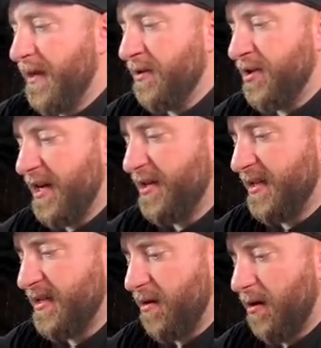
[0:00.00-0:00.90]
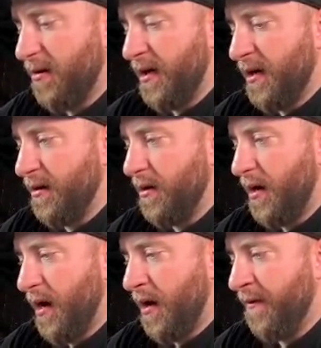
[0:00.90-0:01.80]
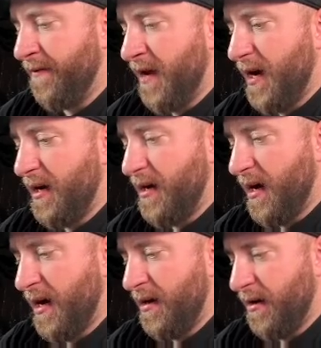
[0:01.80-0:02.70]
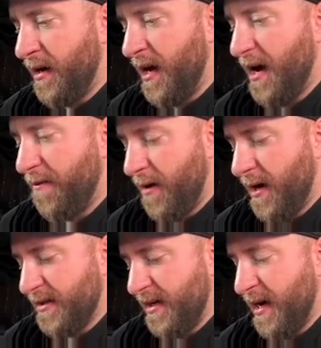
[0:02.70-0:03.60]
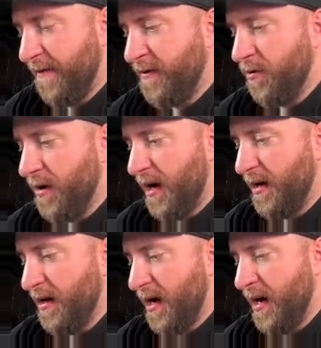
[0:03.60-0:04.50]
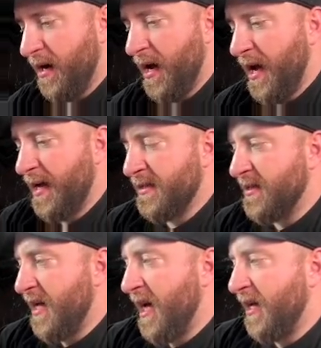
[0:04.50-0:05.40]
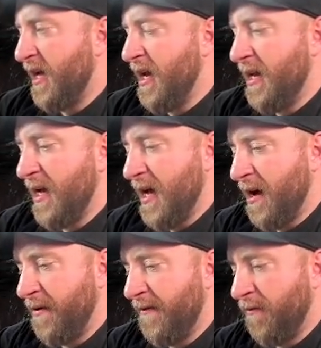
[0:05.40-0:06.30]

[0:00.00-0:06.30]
JJ Starling out of 99, Cam Rising out of 299, and Zach Edey out of